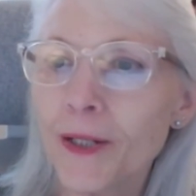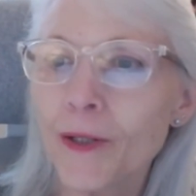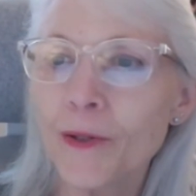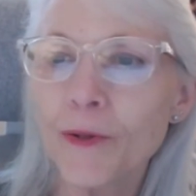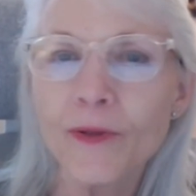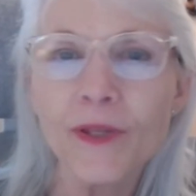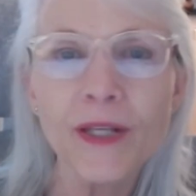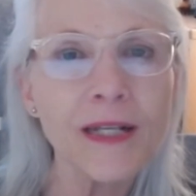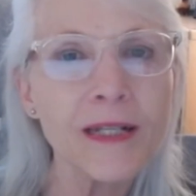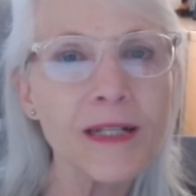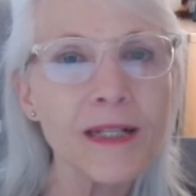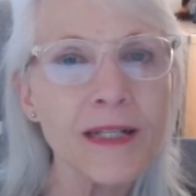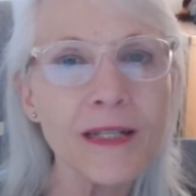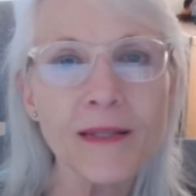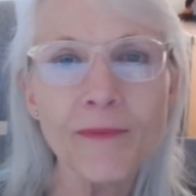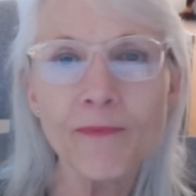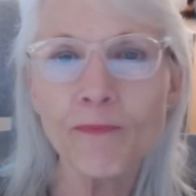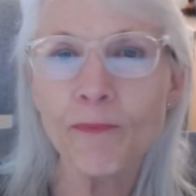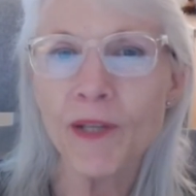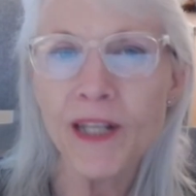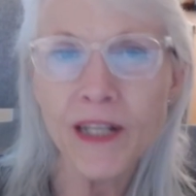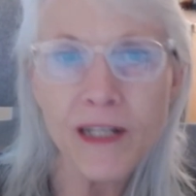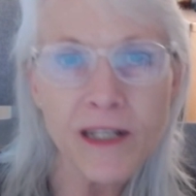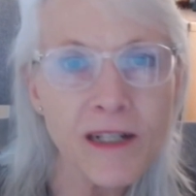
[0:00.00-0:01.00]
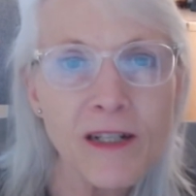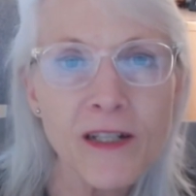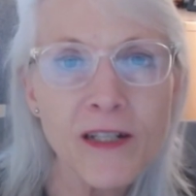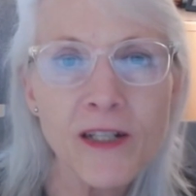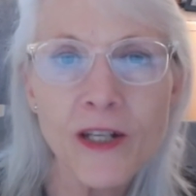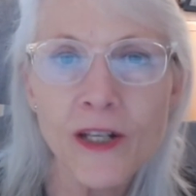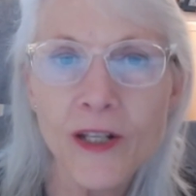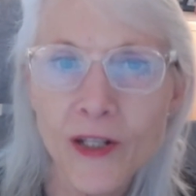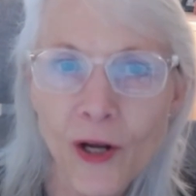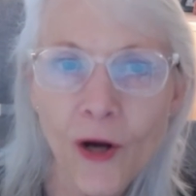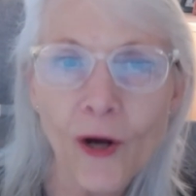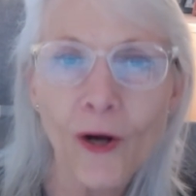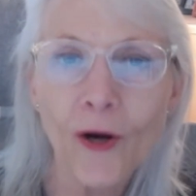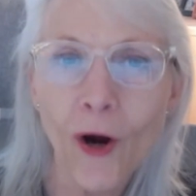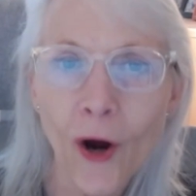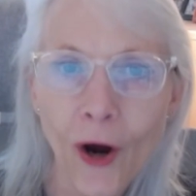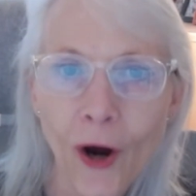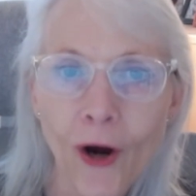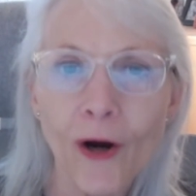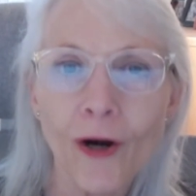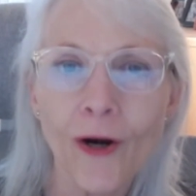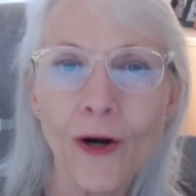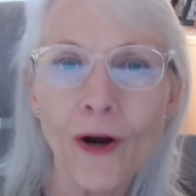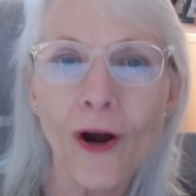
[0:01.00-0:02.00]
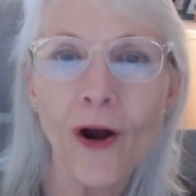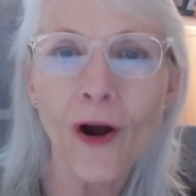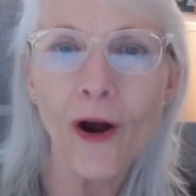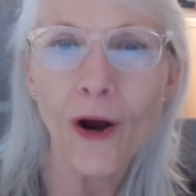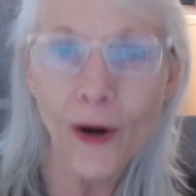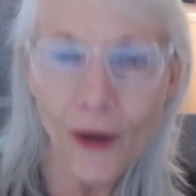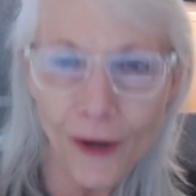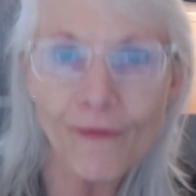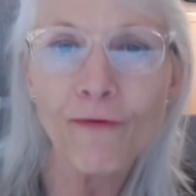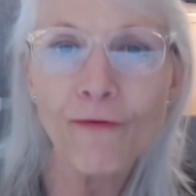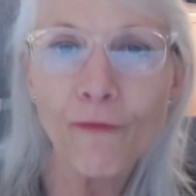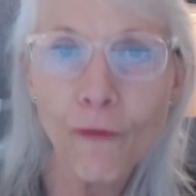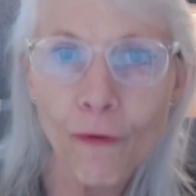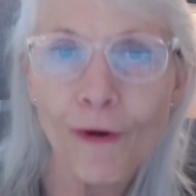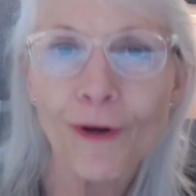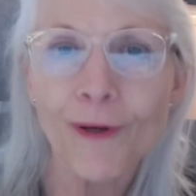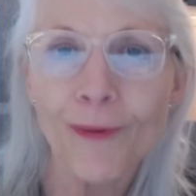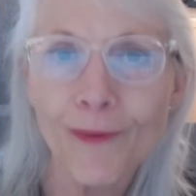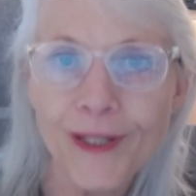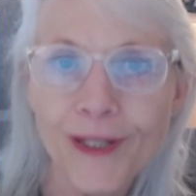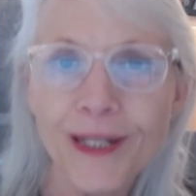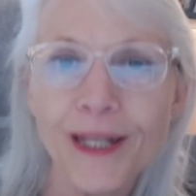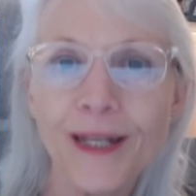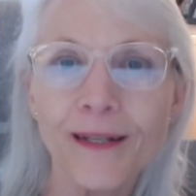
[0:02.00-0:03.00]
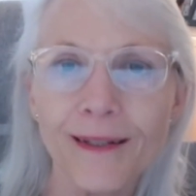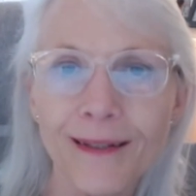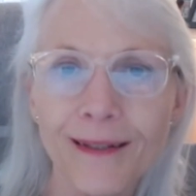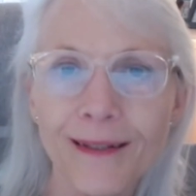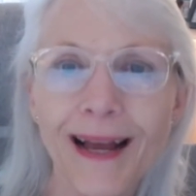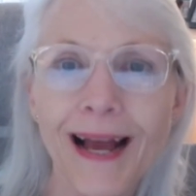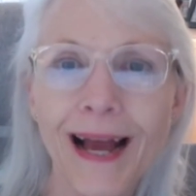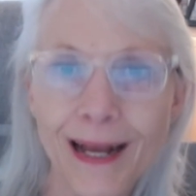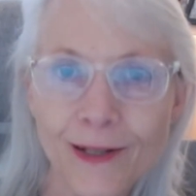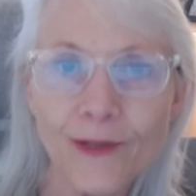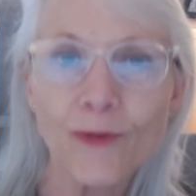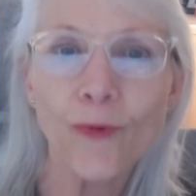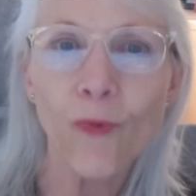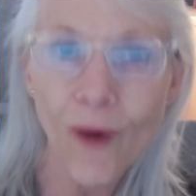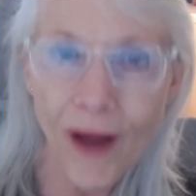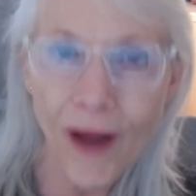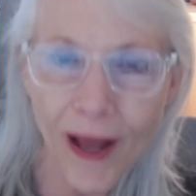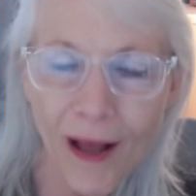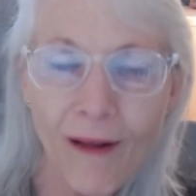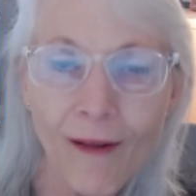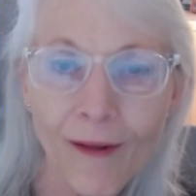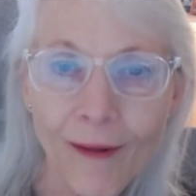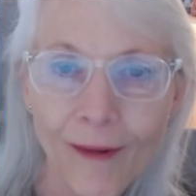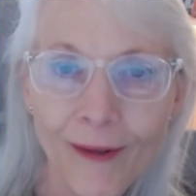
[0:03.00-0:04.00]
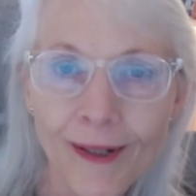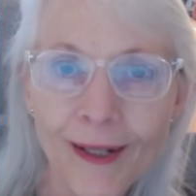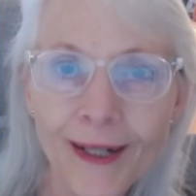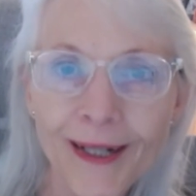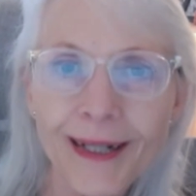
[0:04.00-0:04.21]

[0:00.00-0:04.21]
These businesses are art forms as well.